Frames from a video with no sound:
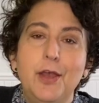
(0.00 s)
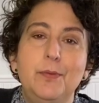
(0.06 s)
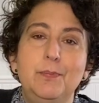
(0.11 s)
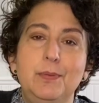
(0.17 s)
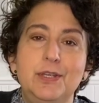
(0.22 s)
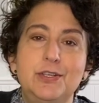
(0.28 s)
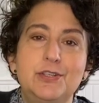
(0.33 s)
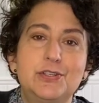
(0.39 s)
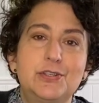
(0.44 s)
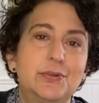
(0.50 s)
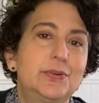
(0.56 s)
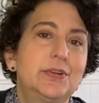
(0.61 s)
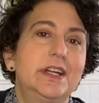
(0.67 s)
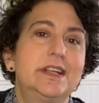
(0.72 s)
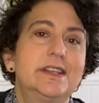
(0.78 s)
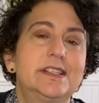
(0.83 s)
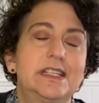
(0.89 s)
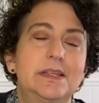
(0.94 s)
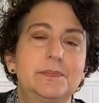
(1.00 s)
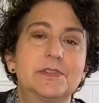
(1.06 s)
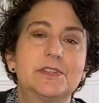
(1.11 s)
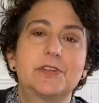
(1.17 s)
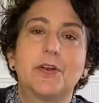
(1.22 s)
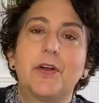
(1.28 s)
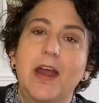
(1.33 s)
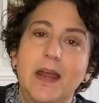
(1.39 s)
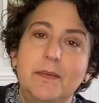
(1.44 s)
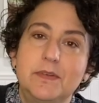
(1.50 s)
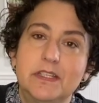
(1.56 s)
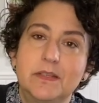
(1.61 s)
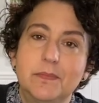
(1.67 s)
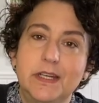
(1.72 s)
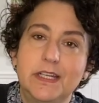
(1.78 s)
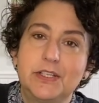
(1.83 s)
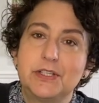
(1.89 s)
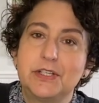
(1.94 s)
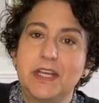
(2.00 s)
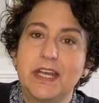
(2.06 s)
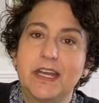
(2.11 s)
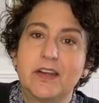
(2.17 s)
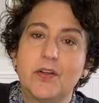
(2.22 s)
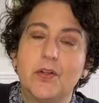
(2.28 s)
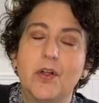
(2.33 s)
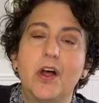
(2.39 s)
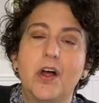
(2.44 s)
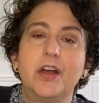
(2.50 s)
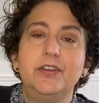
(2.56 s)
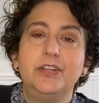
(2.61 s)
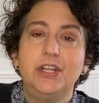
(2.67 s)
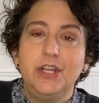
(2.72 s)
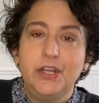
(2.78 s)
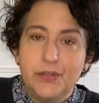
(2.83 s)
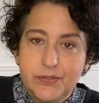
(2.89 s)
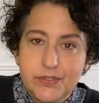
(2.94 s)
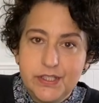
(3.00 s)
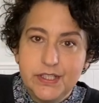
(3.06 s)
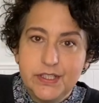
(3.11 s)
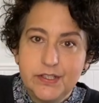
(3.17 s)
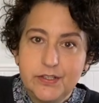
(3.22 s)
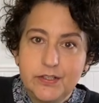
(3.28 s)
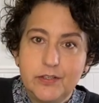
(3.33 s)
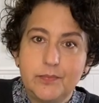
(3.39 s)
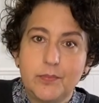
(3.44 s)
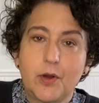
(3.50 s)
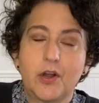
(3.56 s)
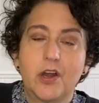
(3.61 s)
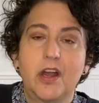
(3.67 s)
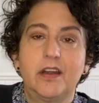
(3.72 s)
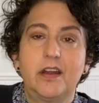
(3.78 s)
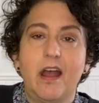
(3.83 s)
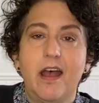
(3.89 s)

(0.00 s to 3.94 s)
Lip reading: Be sure and subscribe to my channel on YouTube or on